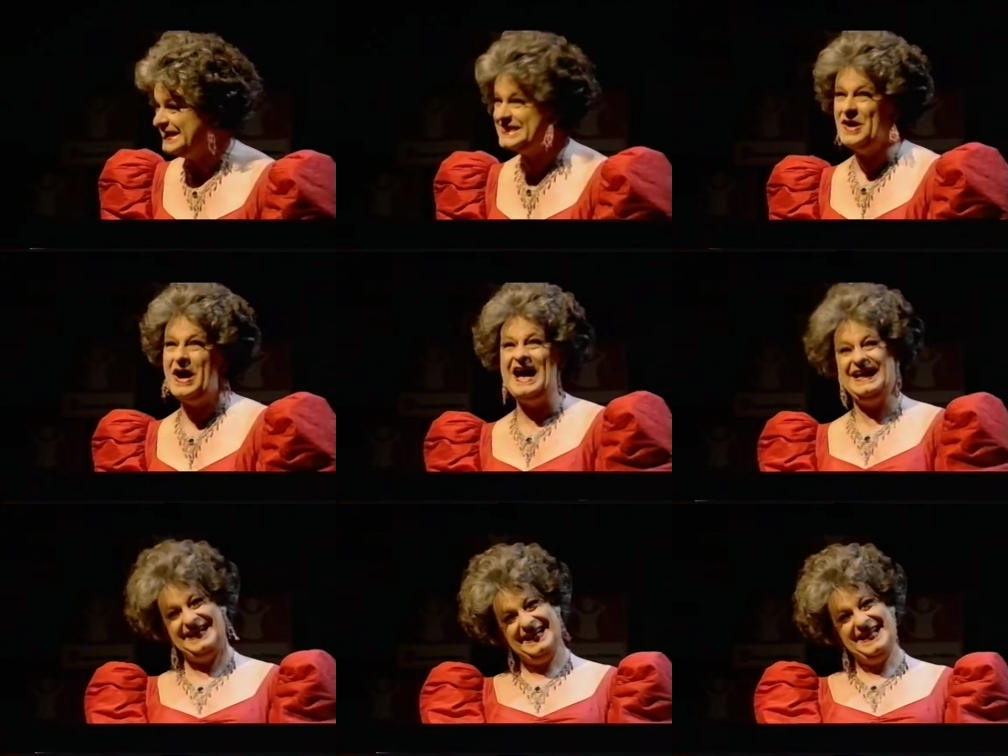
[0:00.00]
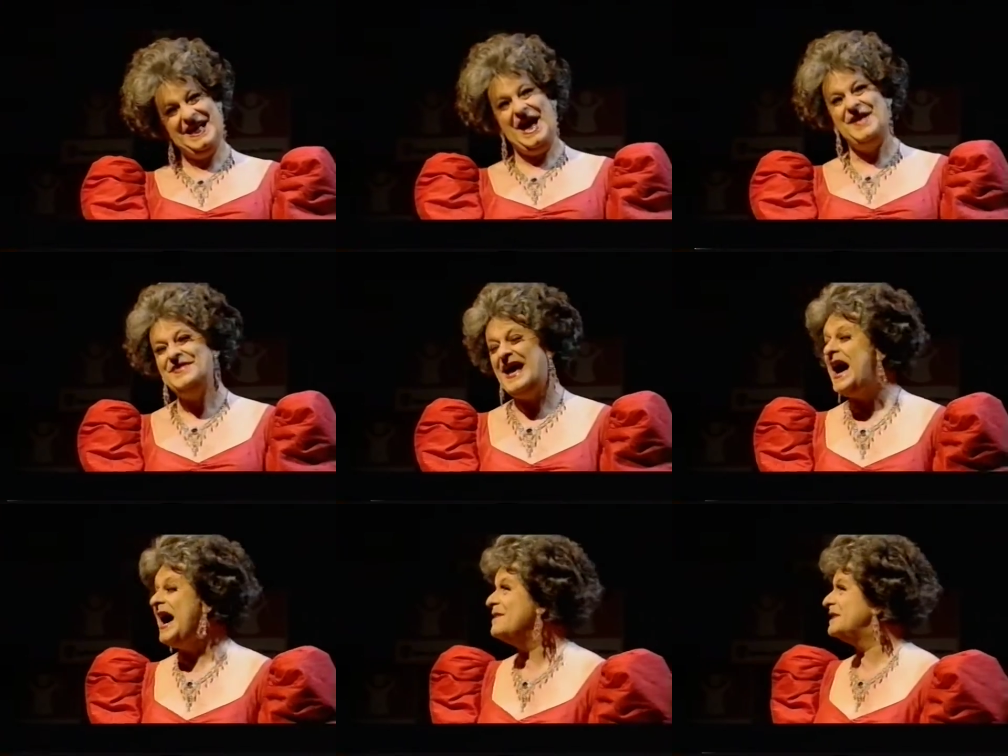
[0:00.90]
So
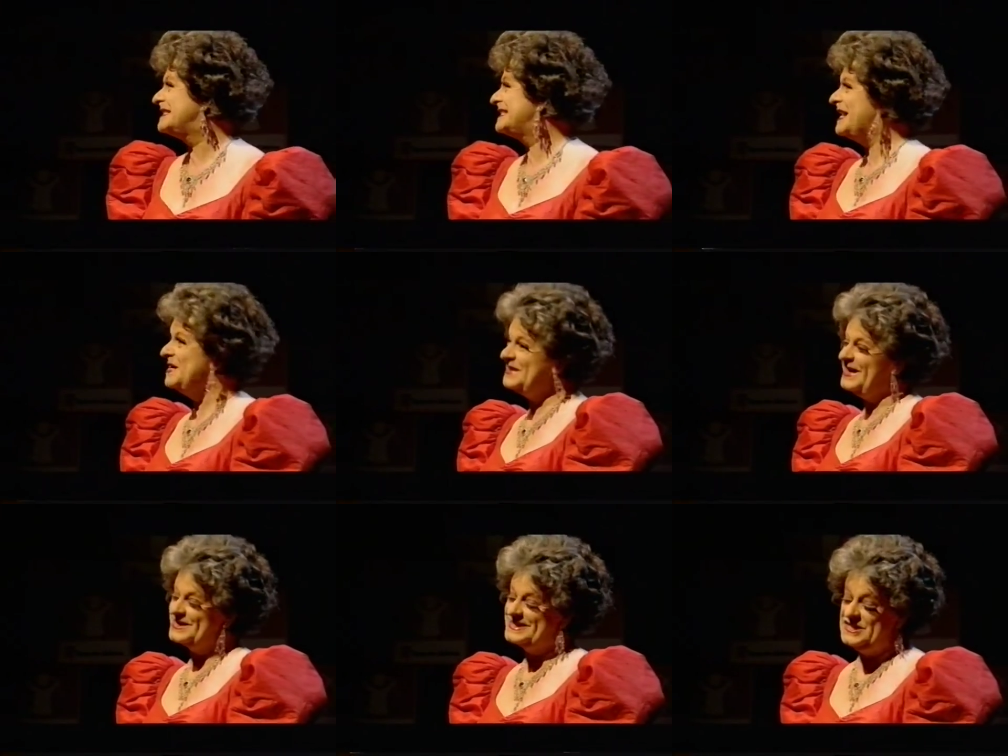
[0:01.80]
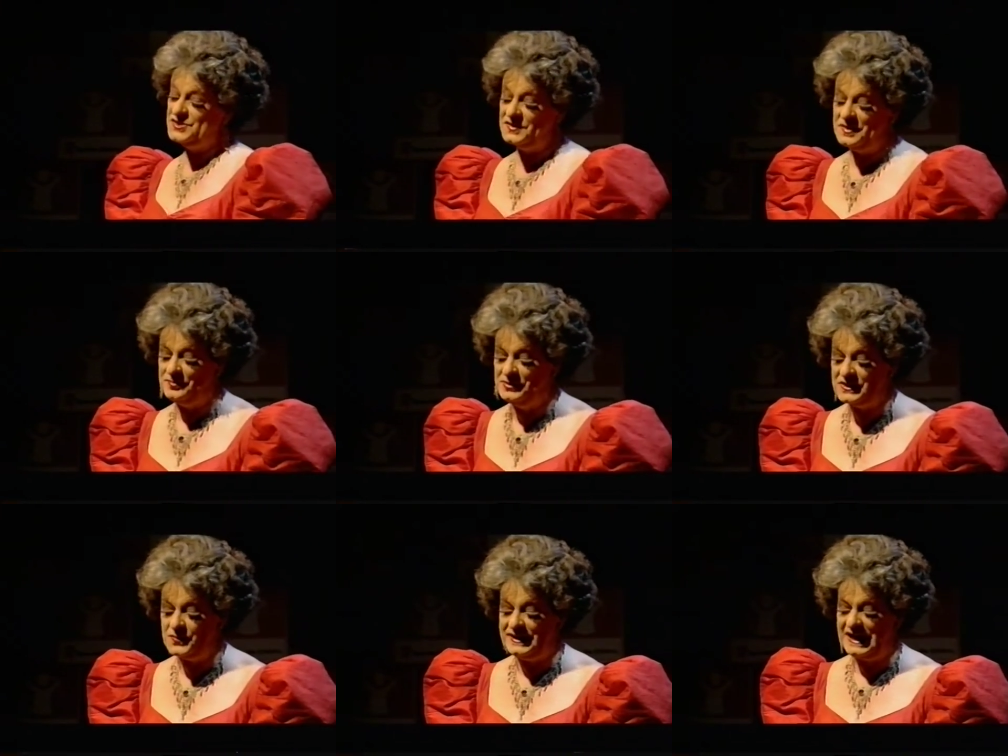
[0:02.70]
I was so, she's the poor
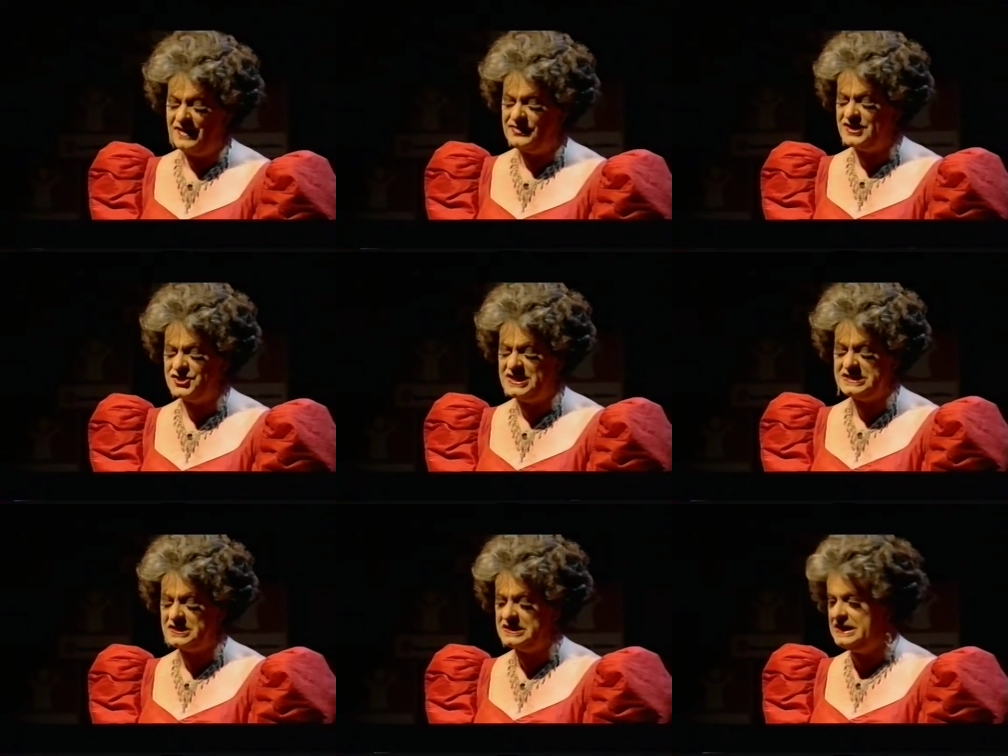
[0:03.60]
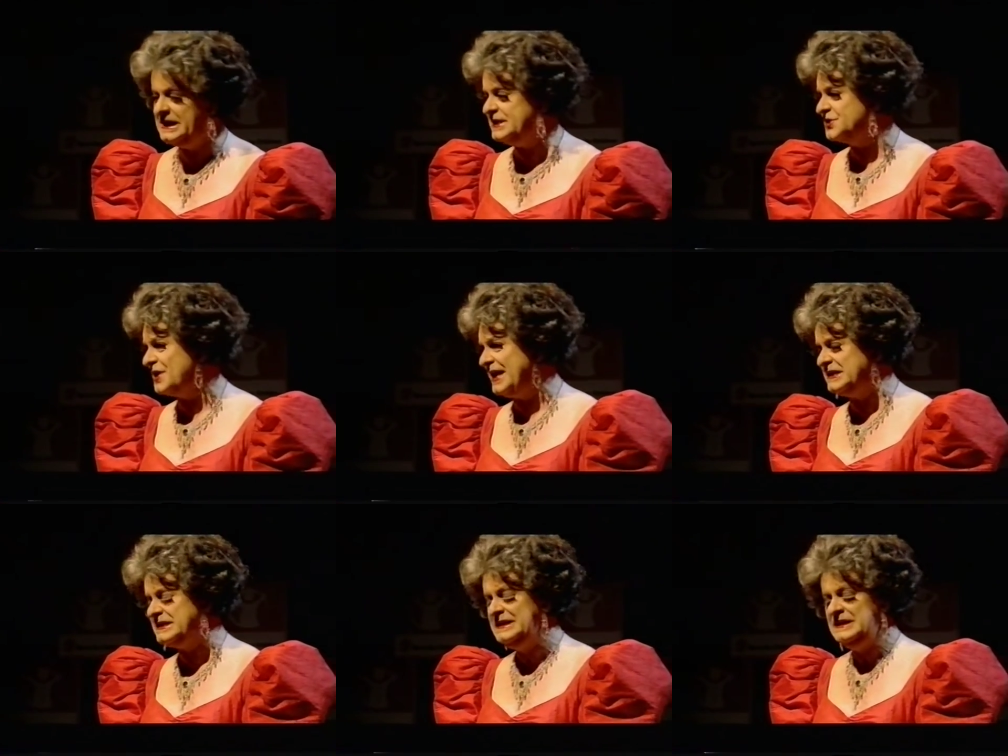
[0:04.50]
Queen, I think she's really
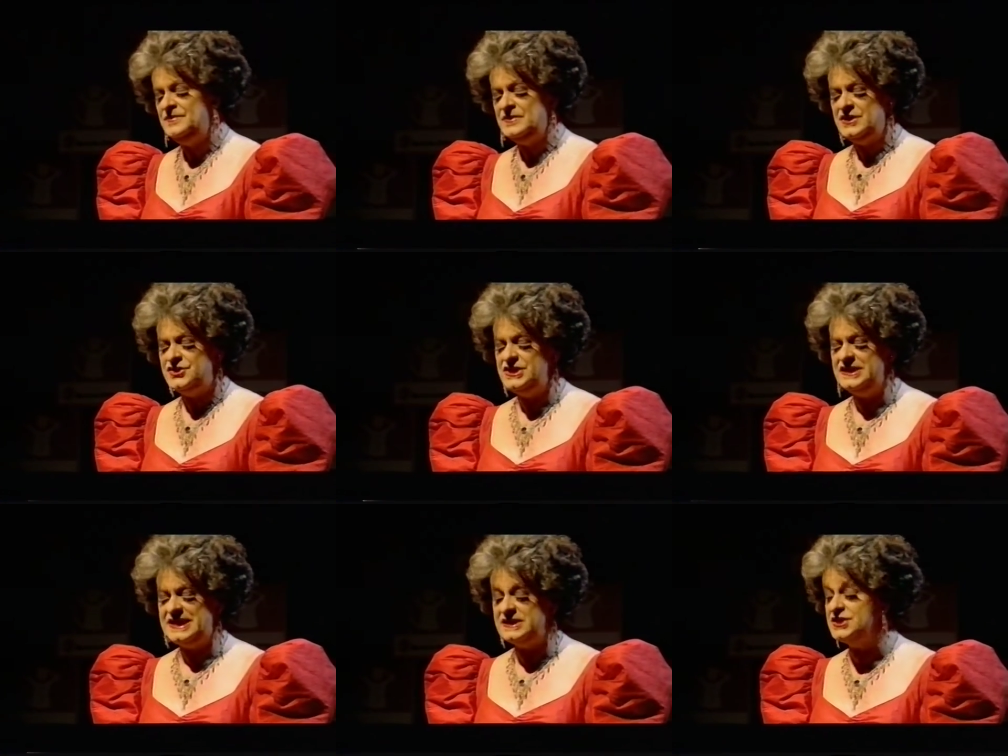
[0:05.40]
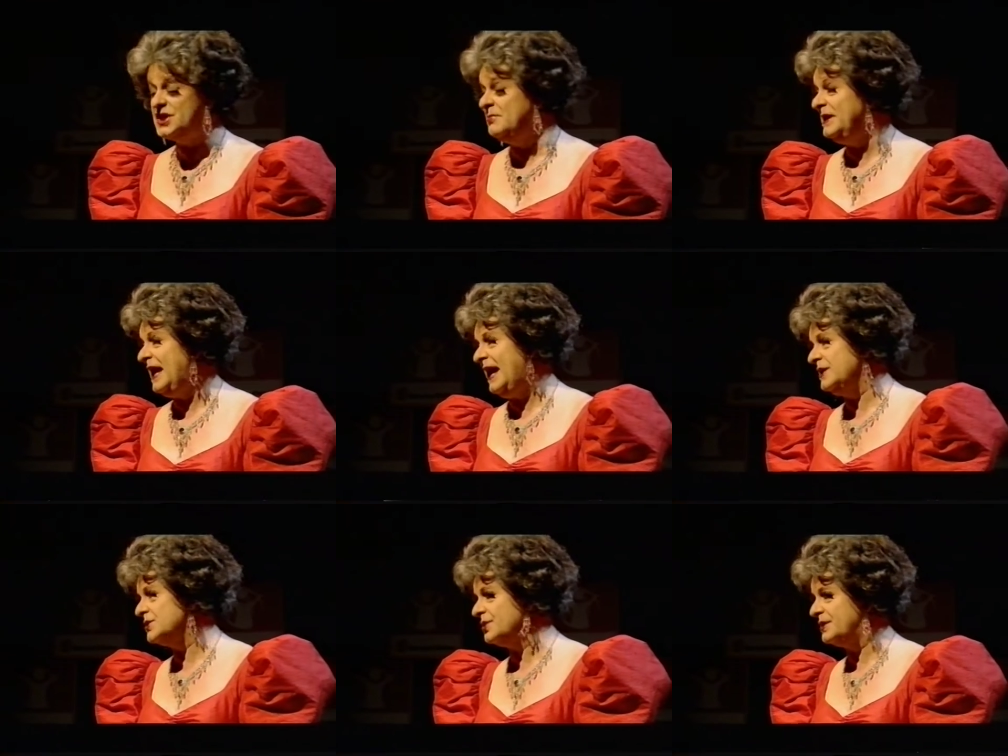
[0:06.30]
strained. She's had so many
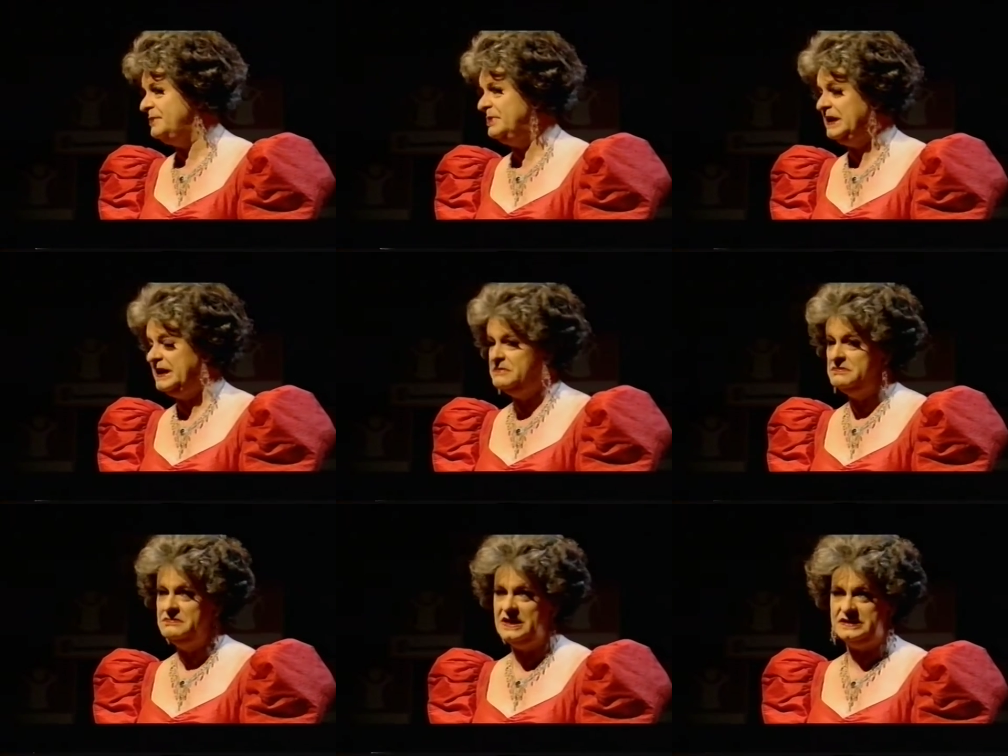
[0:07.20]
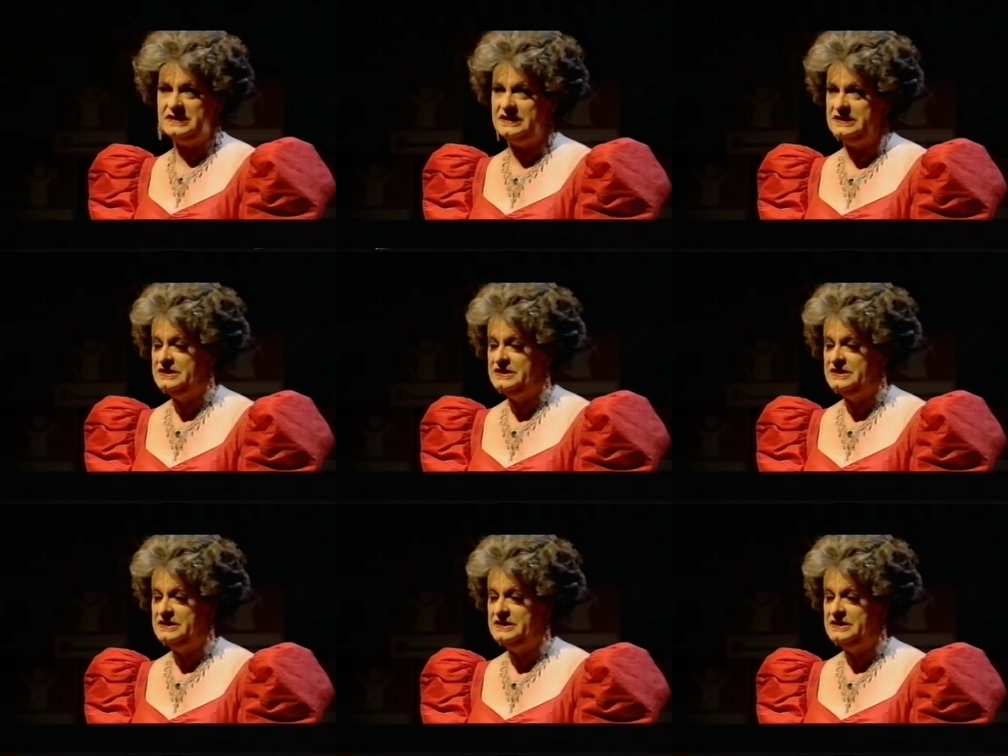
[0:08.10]
anus horribili and magdag.